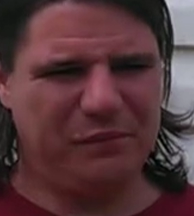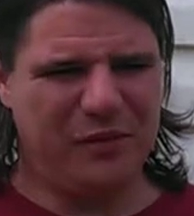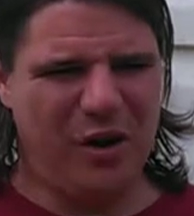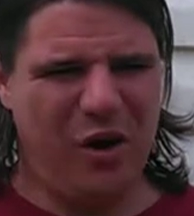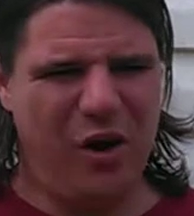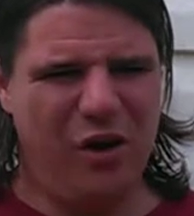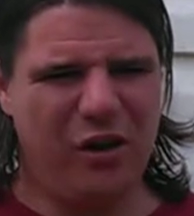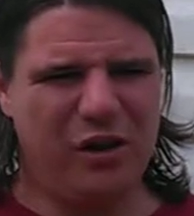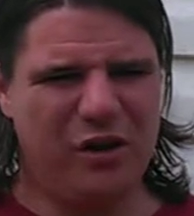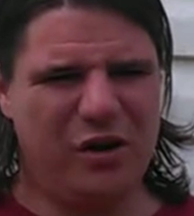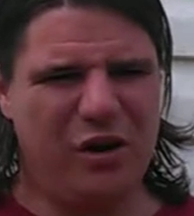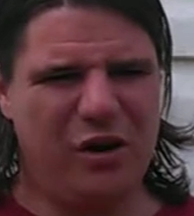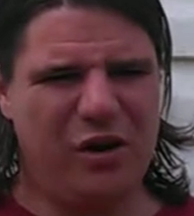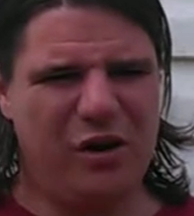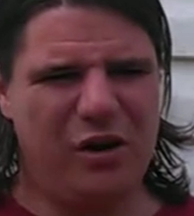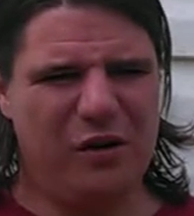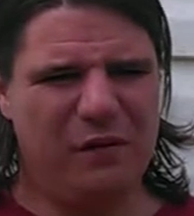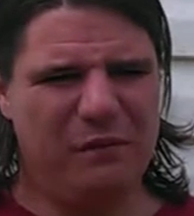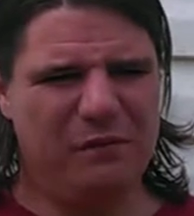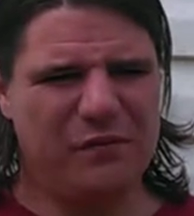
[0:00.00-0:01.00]
all in
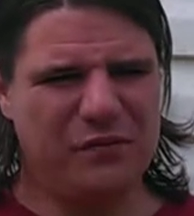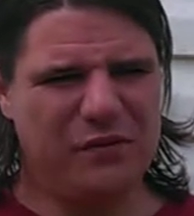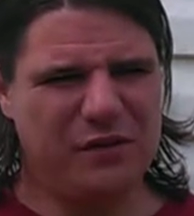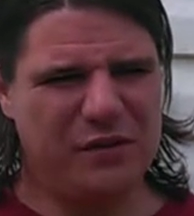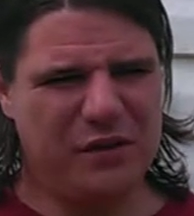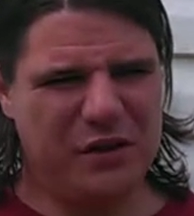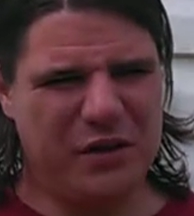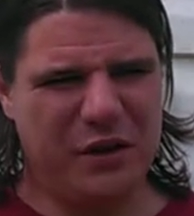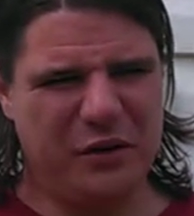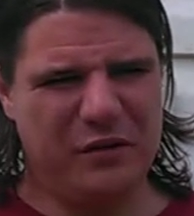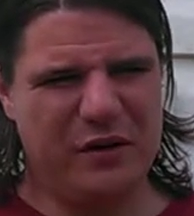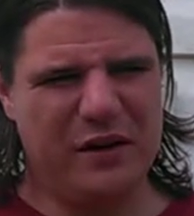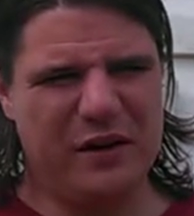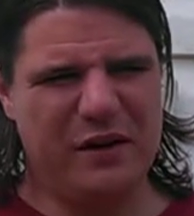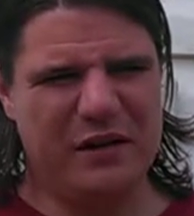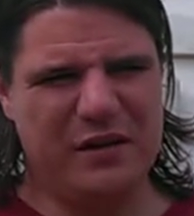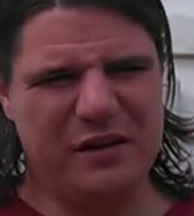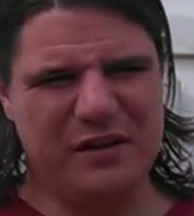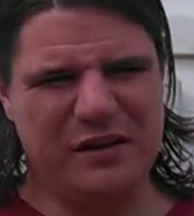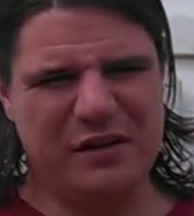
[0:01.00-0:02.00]
all,
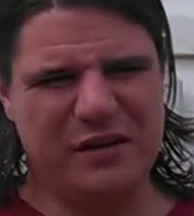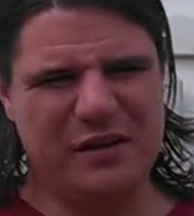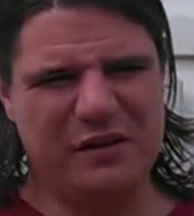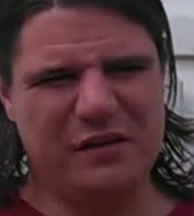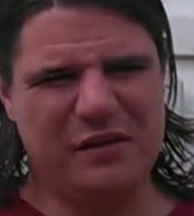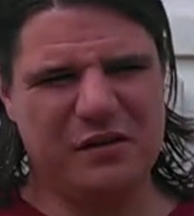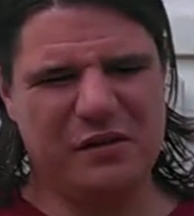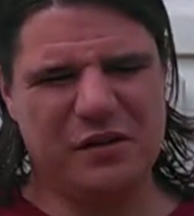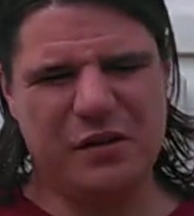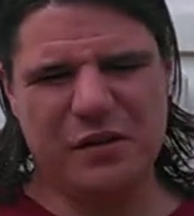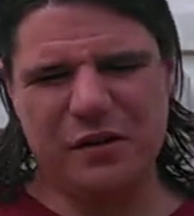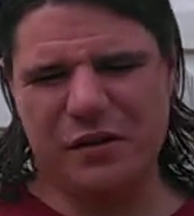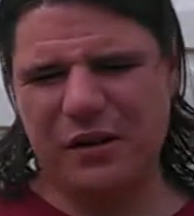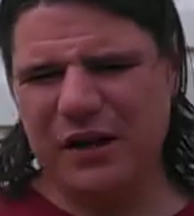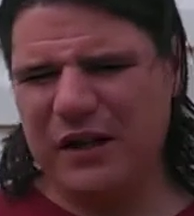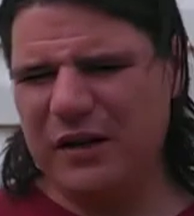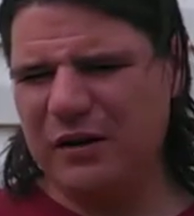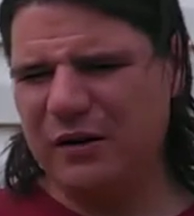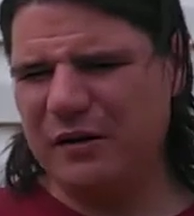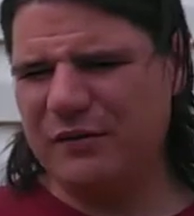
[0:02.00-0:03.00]
the
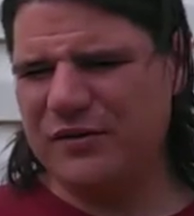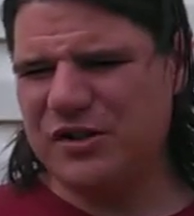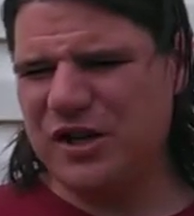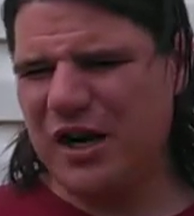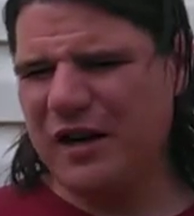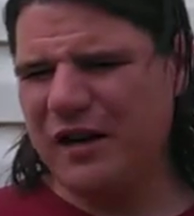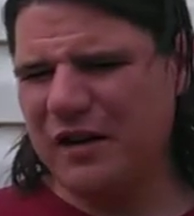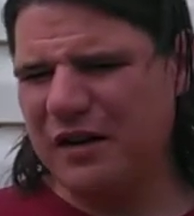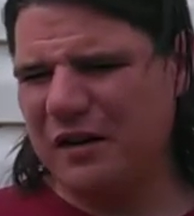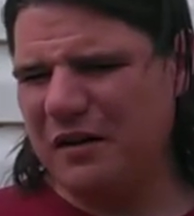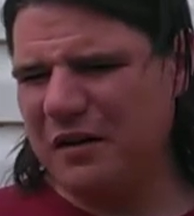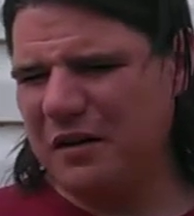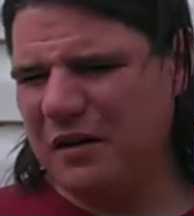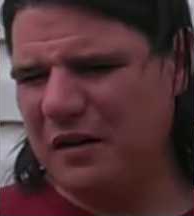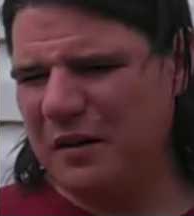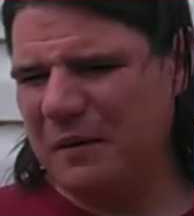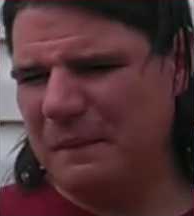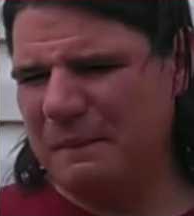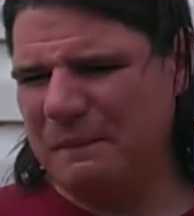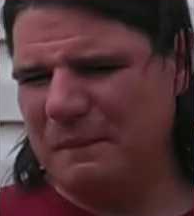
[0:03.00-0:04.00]
leader of China,
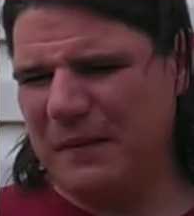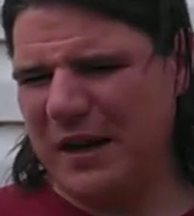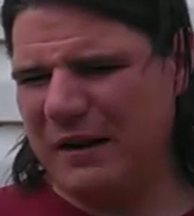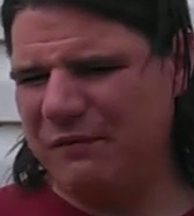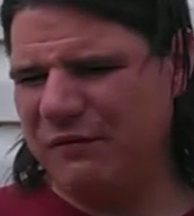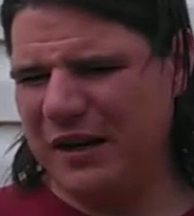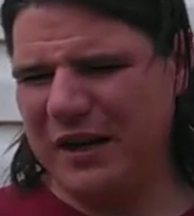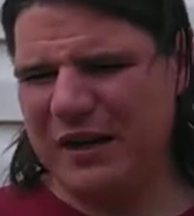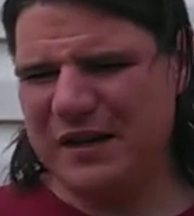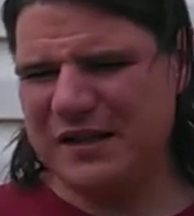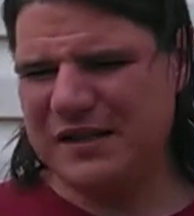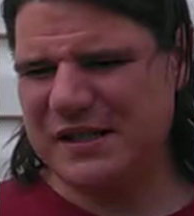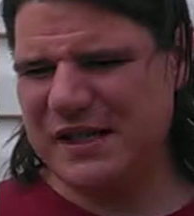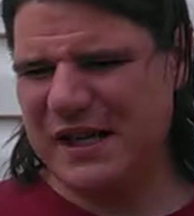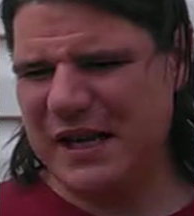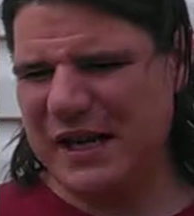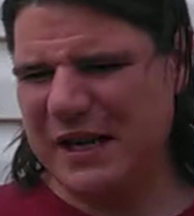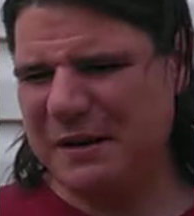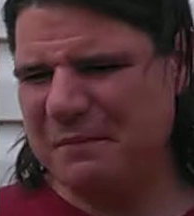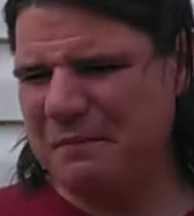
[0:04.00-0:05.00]
I forget his
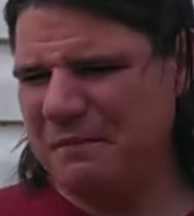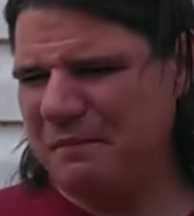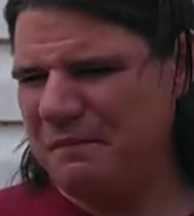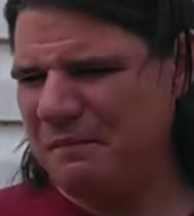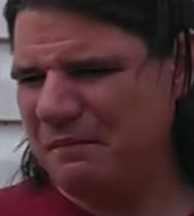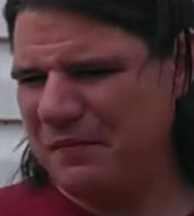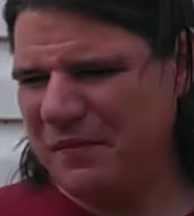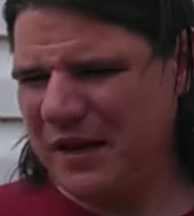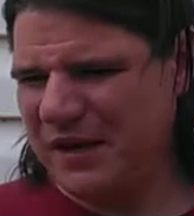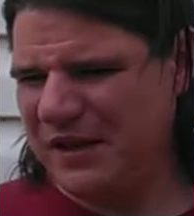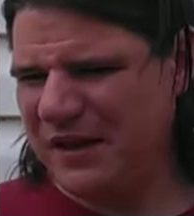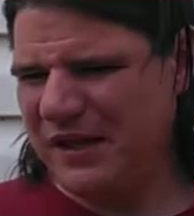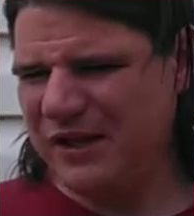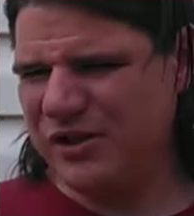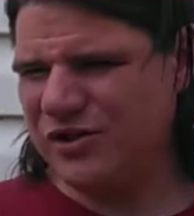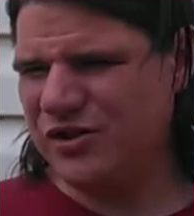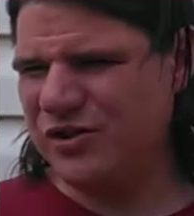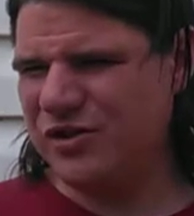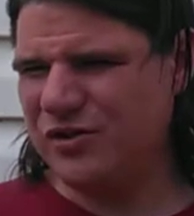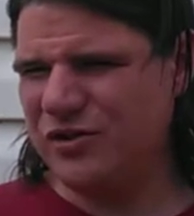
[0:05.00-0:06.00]
name, I think
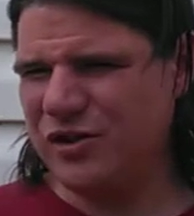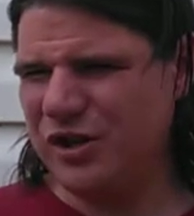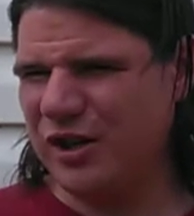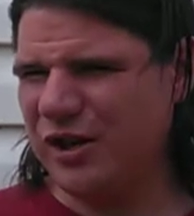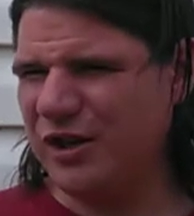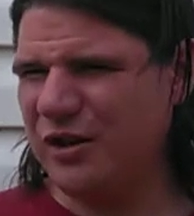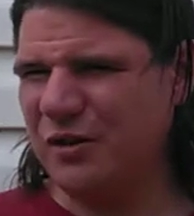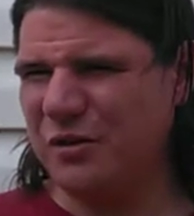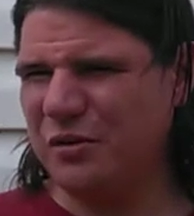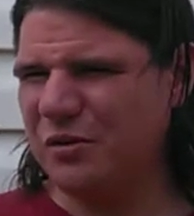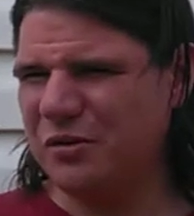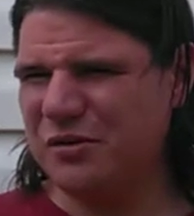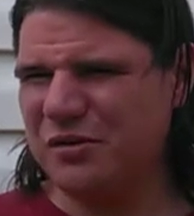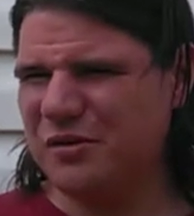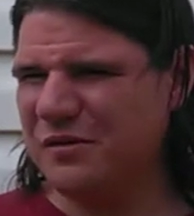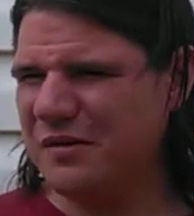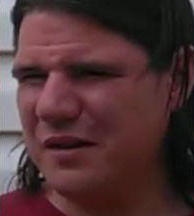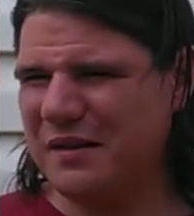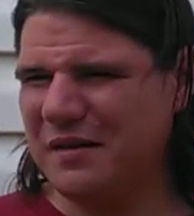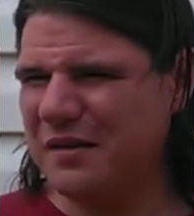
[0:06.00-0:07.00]
it's Jing or
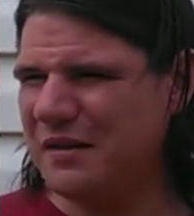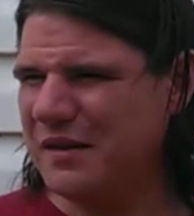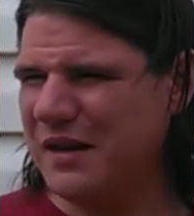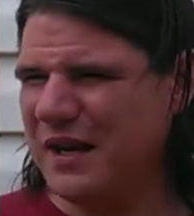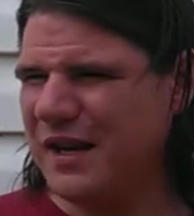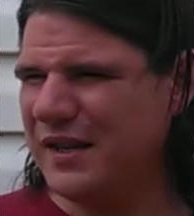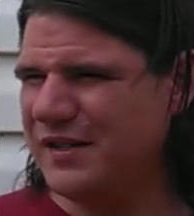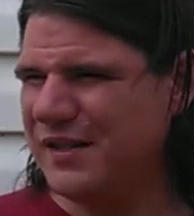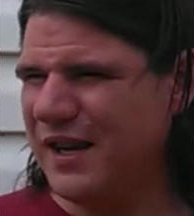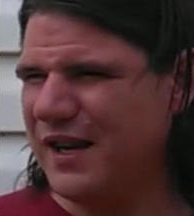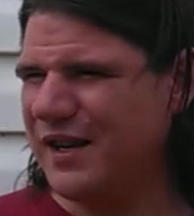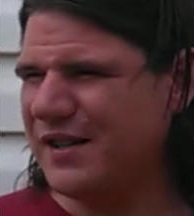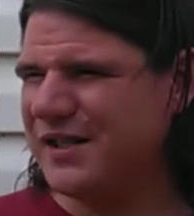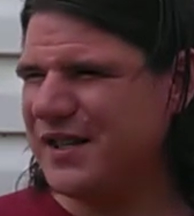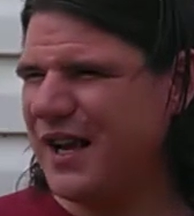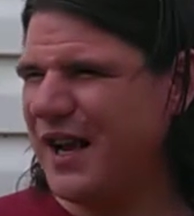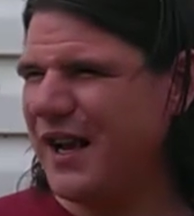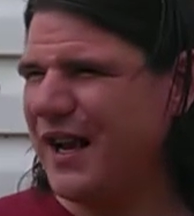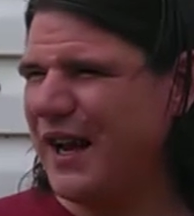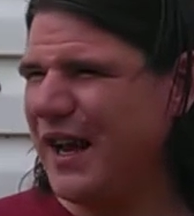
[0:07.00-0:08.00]
something, it's
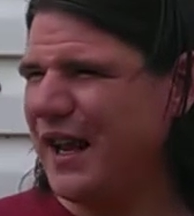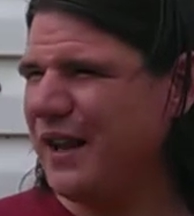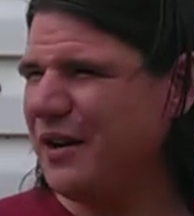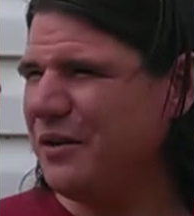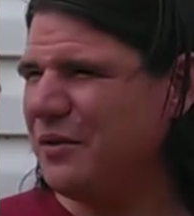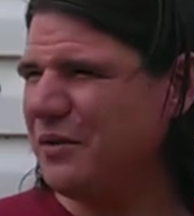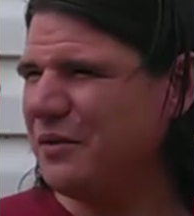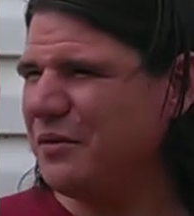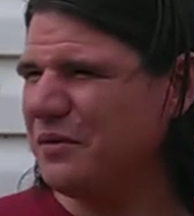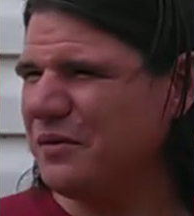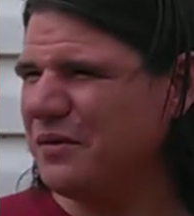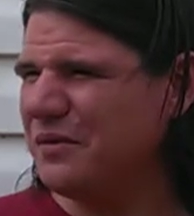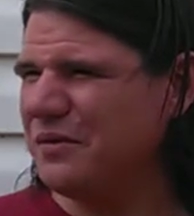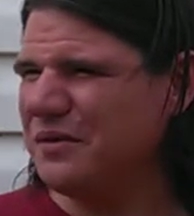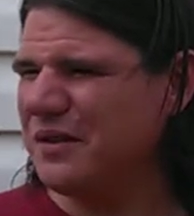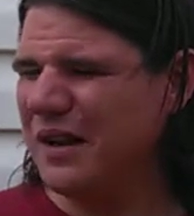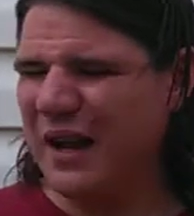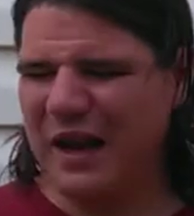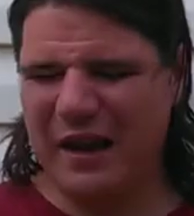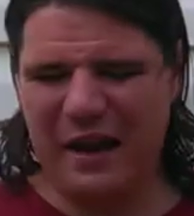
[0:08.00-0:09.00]

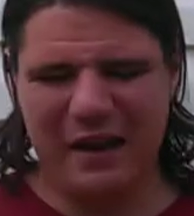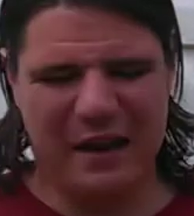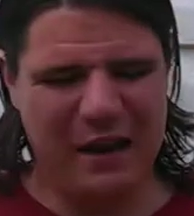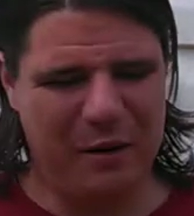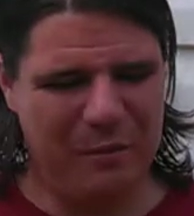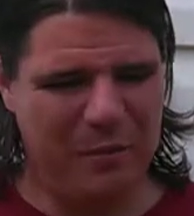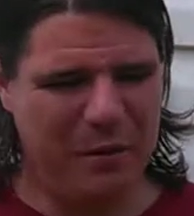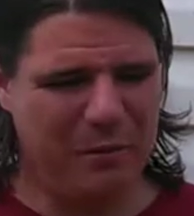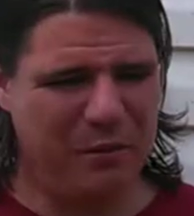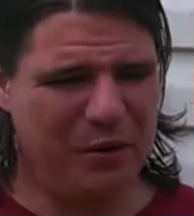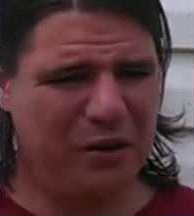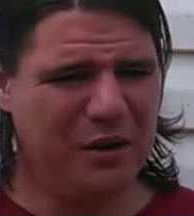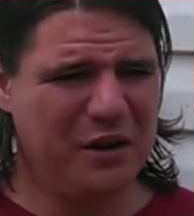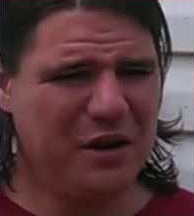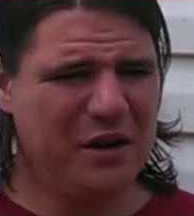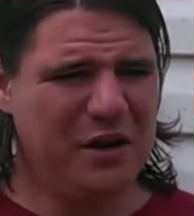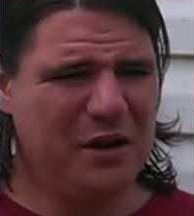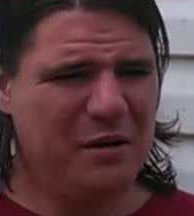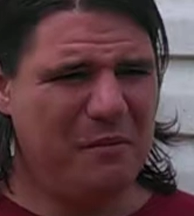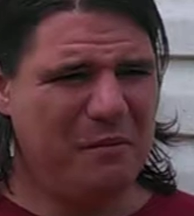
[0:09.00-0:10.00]
Xin, I can't remember,
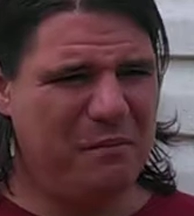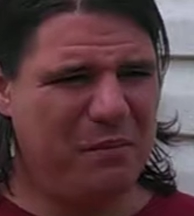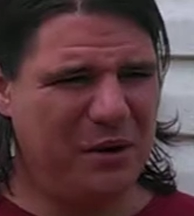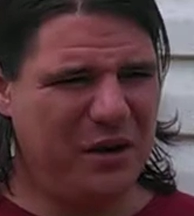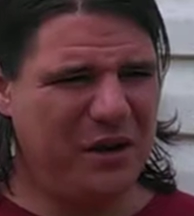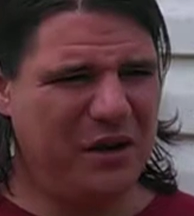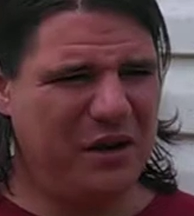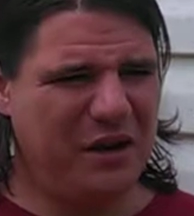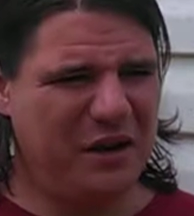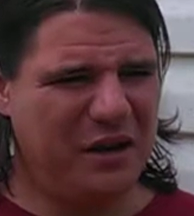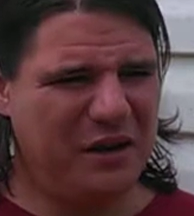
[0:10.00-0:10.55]
but